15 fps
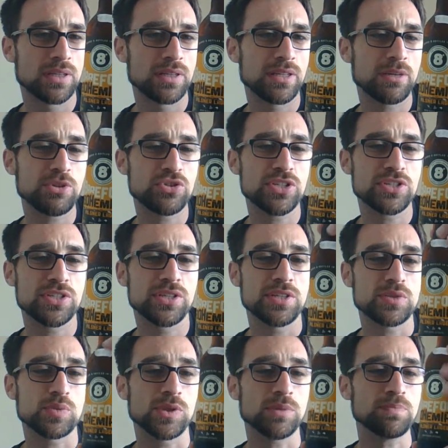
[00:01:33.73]
Now, I'm interested in
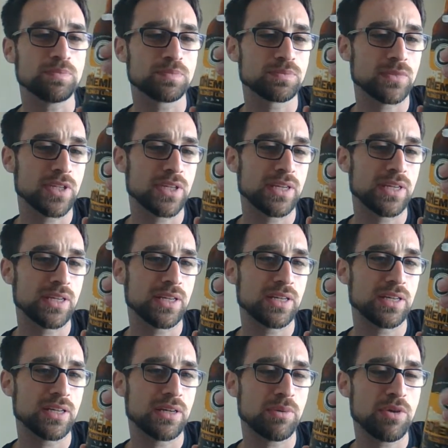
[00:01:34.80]
this one.
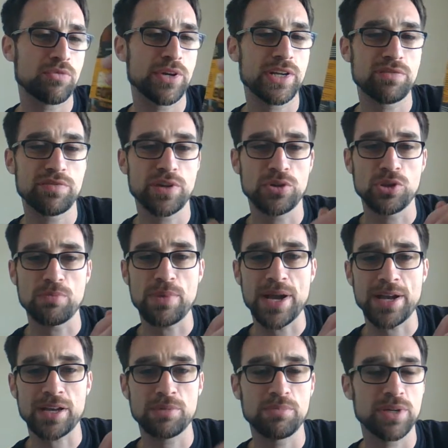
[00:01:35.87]
I won't read everything on the
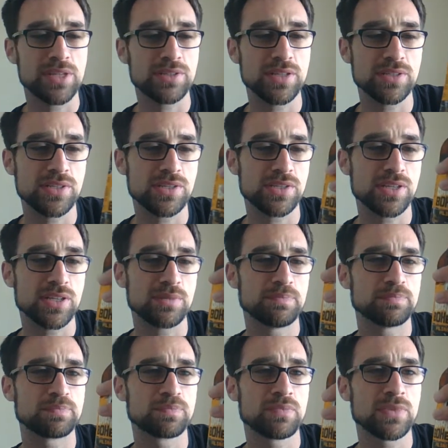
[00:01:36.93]
back, but it says it's a
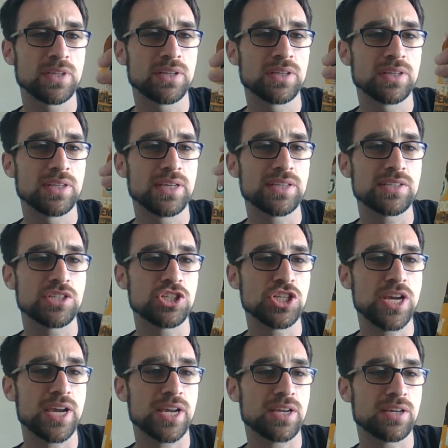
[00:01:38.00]

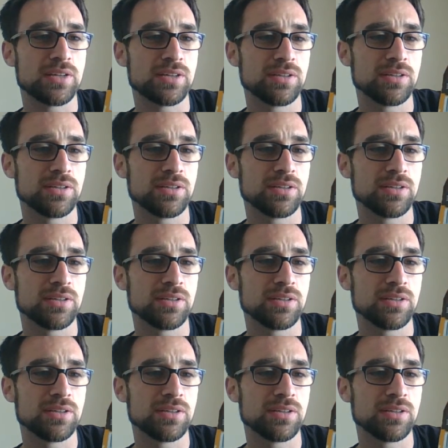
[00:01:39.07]
Czech